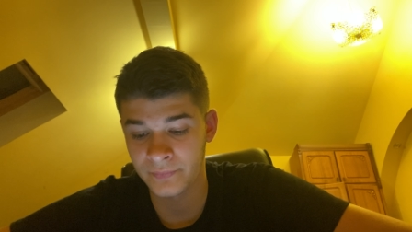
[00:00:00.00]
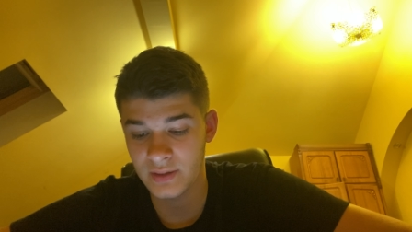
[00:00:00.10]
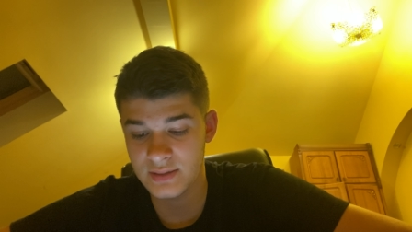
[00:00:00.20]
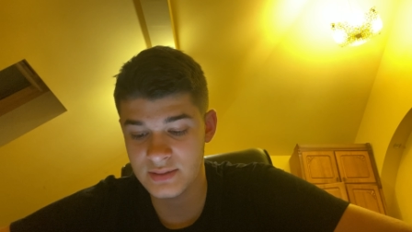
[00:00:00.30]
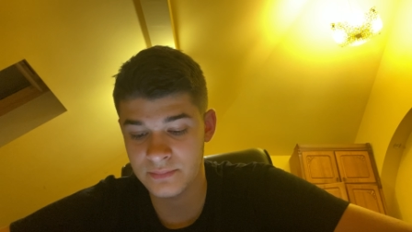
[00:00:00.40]

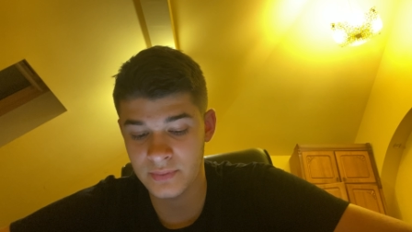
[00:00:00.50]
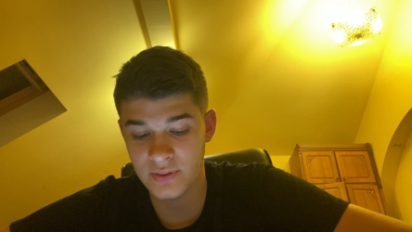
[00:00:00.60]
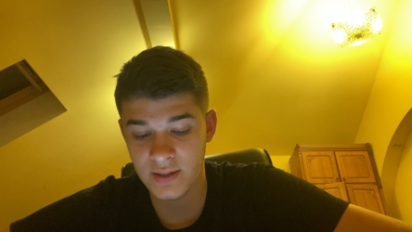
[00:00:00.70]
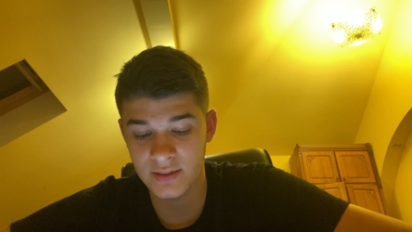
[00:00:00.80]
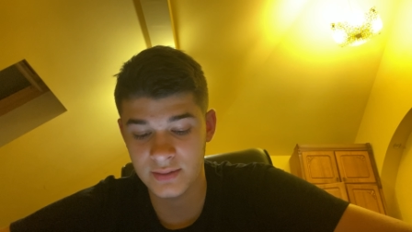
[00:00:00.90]
is
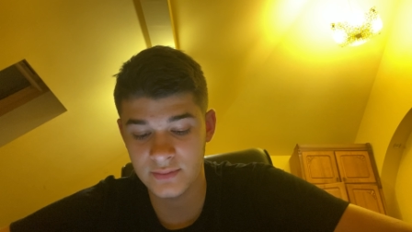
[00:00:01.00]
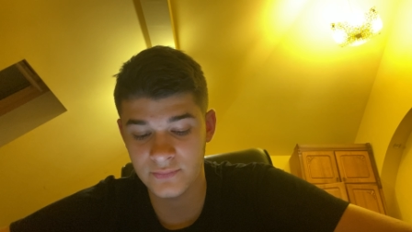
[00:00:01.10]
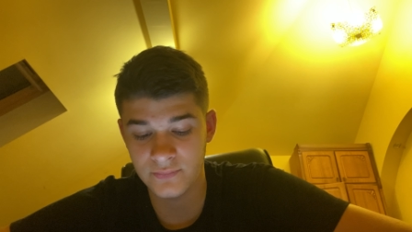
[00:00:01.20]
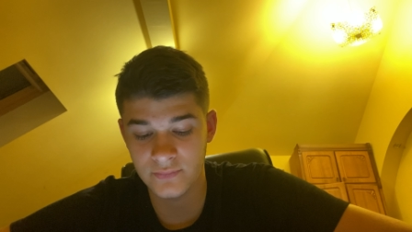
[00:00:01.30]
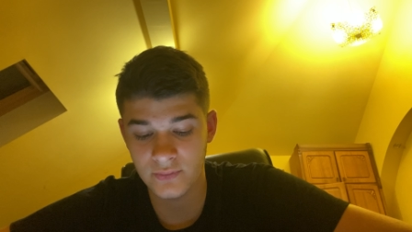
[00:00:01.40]
separated
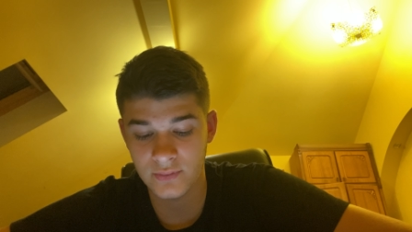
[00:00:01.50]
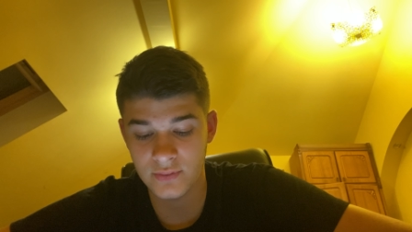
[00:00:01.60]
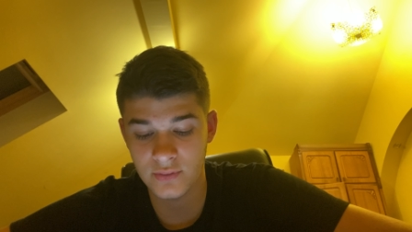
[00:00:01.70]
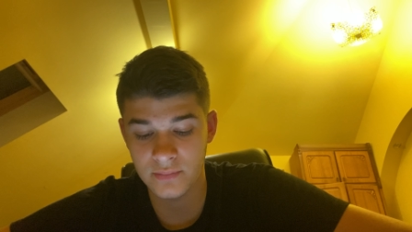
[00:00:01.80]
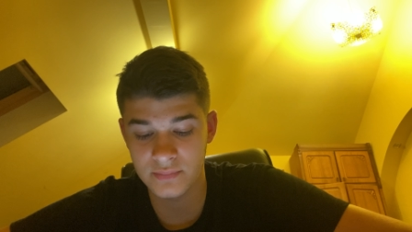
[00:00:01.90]

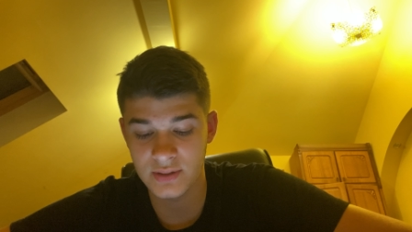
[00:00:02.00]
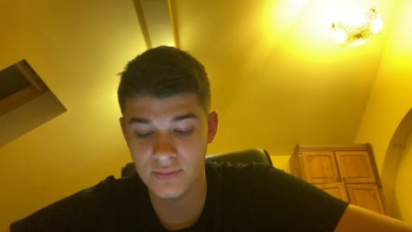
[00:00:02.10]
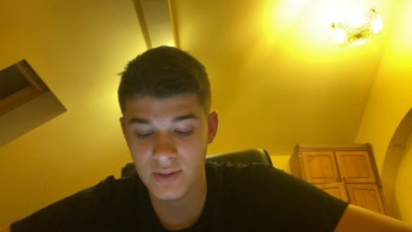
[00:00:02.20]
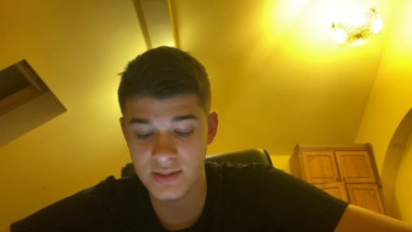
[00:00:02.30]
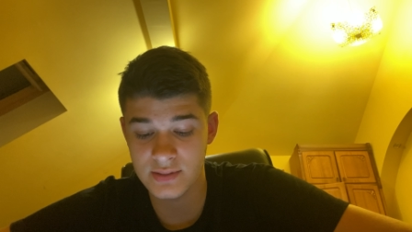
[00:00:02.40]
from the
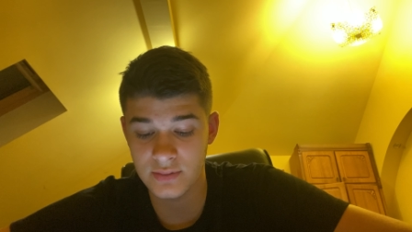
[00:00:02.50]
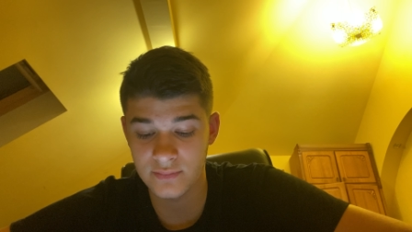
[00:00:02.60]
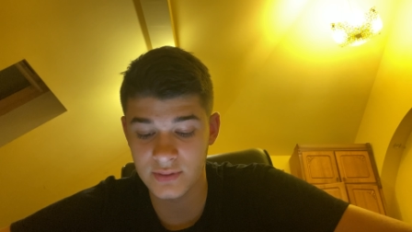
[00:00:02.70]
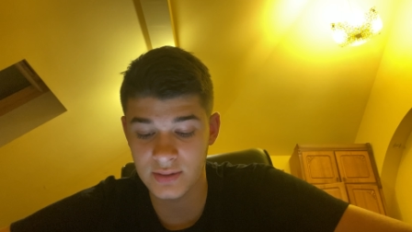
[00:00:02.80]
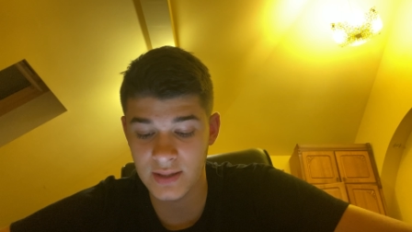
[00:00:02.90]
rest
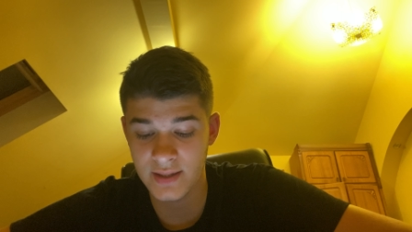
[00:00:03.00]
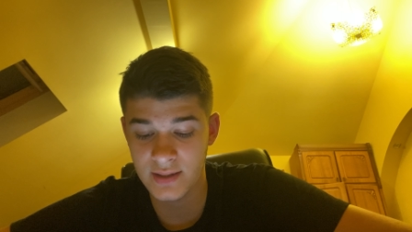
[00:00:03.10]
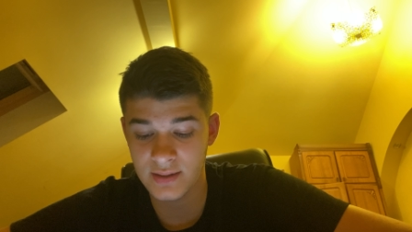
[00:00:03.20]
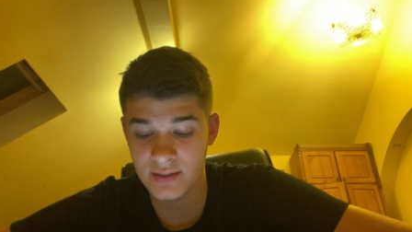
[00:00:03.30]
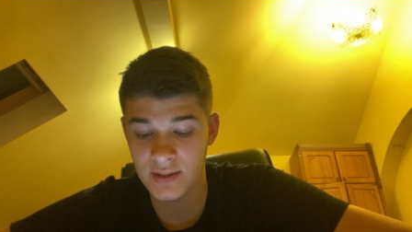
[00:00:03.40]
of the lake